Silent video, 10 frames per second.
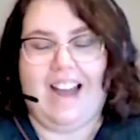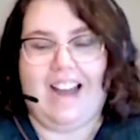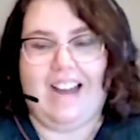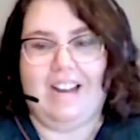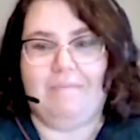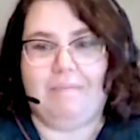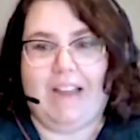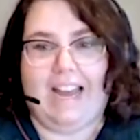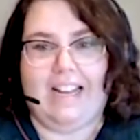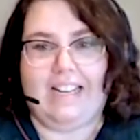Um,
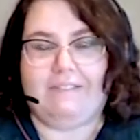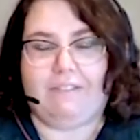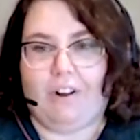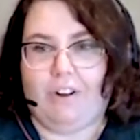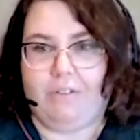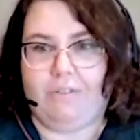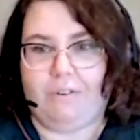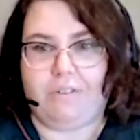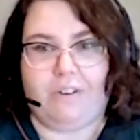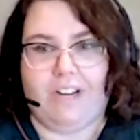and for all the
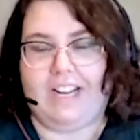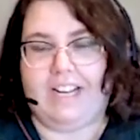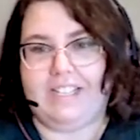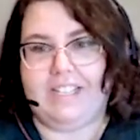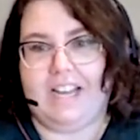folks joining us,